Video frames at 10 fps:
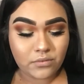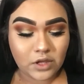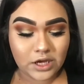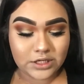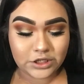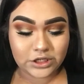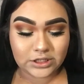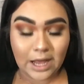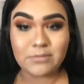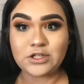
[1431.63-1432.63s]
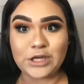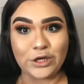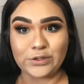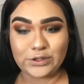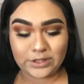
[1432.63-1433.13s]
because I'm just
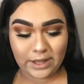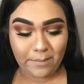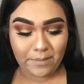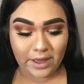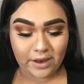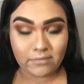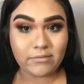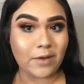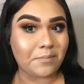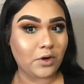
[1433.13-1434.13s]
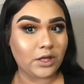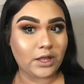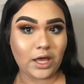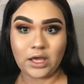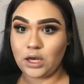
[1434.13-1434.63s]
not used to them, but I'm really
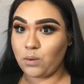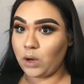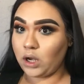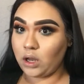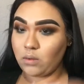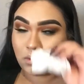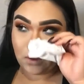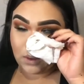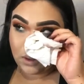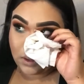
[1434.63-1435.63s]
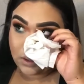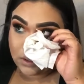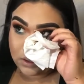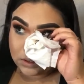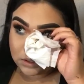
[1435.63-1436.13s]
liking it right now.
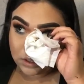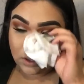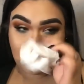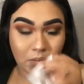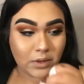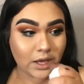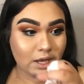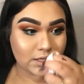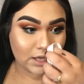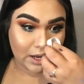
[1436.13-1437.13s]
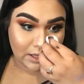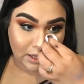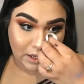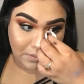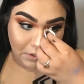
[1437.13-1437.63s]
So like I said, I
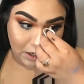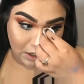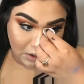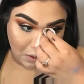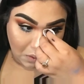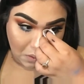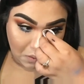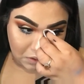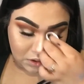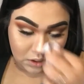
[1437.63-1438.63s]
think I'm gonna go